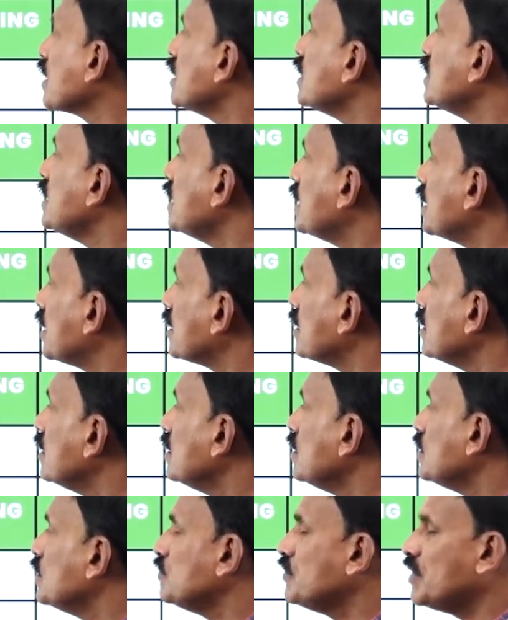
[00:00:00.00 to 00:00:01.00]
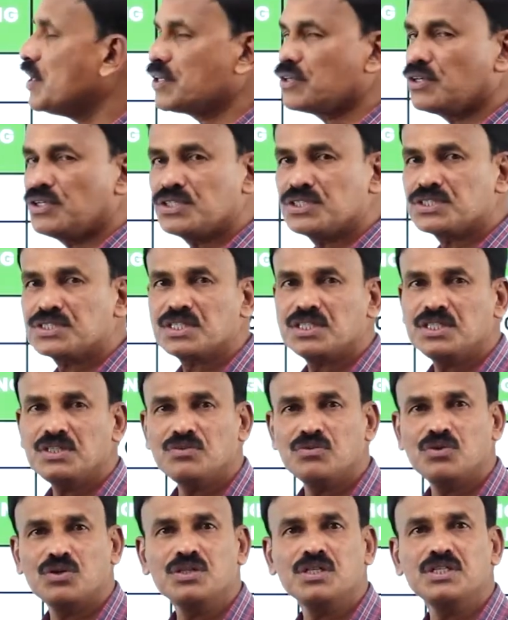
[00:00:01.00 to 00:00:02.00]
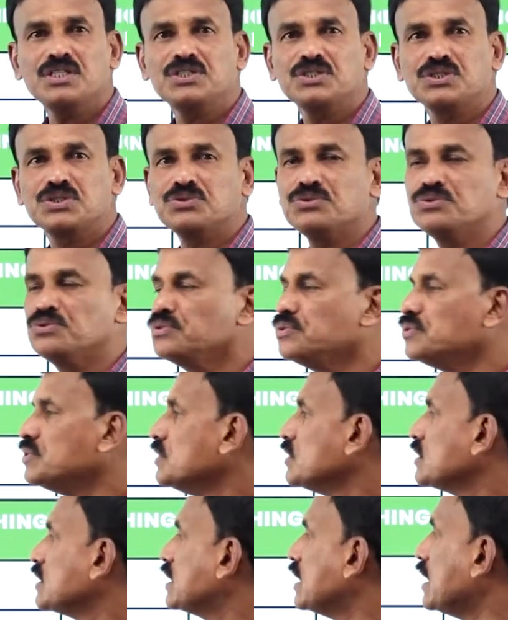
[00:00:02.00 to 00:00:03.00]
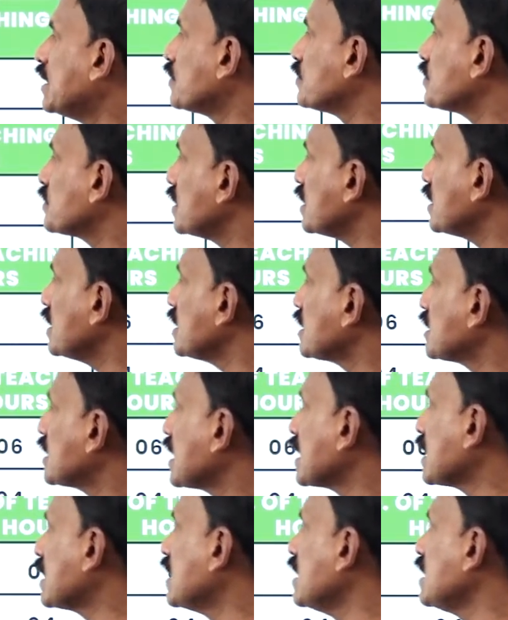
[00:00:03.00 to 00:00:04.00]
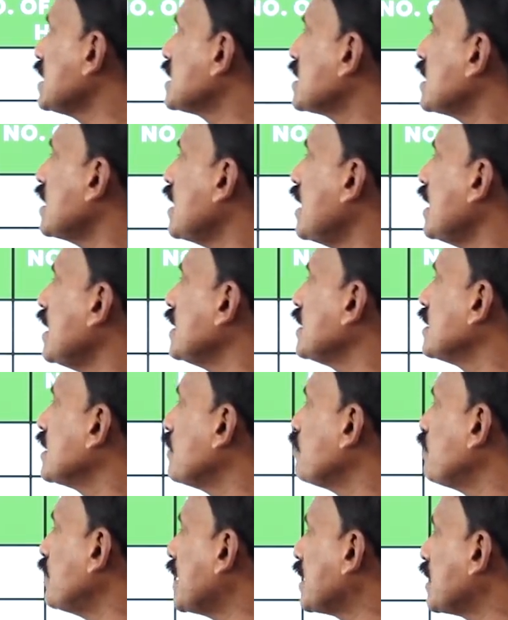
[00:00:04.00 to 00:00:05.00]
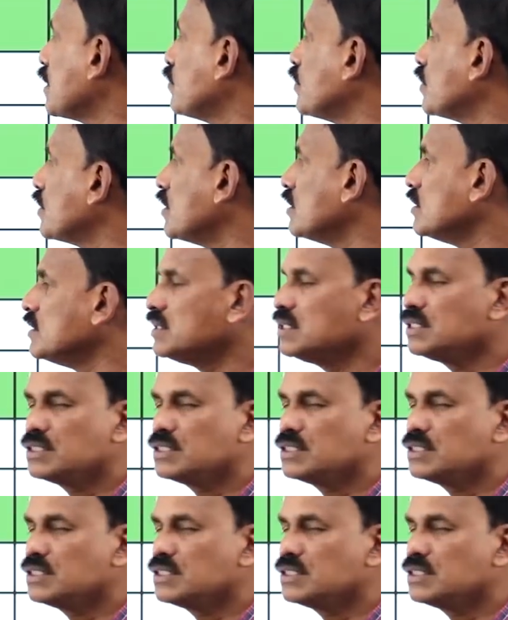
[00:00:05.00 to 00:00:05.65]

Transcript: Here, we are going to study only two curves, that is circles and the parabola.